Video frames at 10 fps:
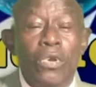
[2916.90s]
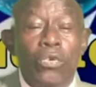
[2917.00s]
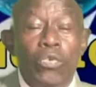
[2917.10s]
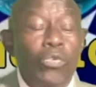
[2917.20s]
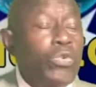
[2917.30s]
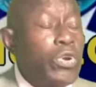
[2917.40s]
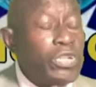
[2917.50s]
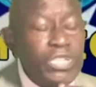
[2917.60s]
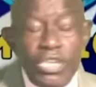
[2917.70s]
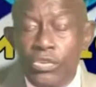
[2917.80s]
When we
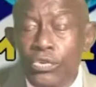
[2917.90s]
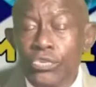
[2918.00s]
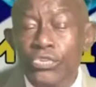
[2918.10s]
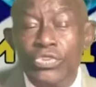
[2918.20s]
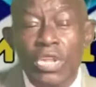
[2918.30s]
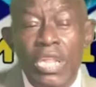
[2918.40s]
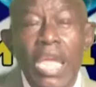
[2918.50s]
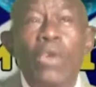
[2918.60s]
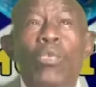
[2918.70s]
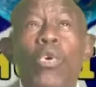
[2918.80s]
continue to
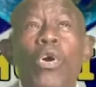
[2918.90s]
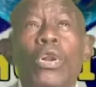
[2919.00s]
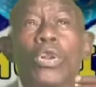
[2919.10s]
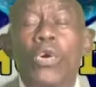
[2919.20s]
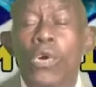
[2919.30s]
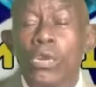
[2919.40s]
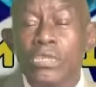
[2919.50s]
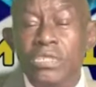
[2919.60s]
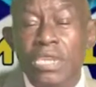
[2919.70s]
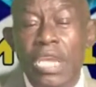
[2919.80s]
select
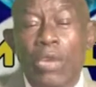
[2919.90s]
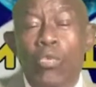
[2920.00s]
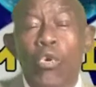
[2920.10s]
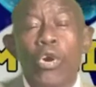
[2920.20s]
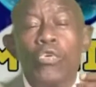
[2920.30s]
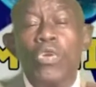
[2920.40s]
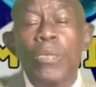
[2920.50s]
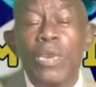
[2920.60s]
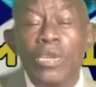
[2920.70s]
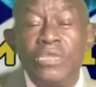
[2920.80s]
warlords and war
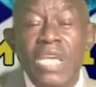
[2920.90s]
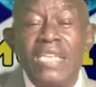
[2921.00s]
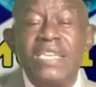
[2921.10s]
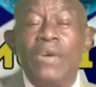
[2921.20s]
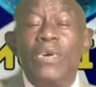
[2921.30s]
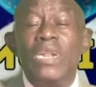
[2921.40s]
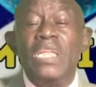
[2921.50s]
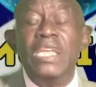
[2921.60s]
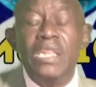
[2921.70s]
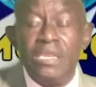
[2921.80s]
criminals as our
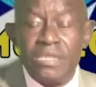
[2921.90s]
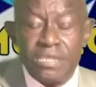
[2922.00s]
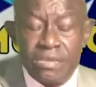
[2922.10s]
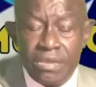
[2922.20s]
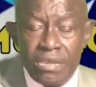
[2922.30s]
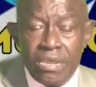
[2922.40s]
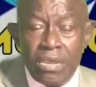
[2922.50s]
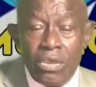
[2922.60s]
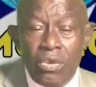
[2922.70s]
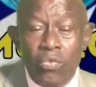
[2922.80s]
leaders,
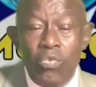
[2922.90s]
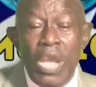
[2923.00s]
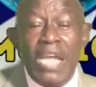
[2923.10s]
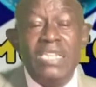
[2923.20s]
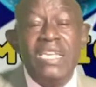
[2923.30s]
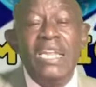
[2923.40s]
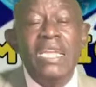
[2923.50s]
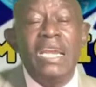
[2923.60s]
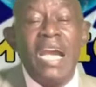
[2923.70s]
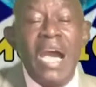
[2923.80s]
we are
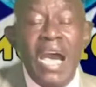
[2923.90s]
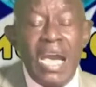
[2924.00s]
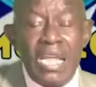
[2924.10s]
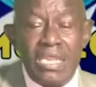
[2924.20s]
telling God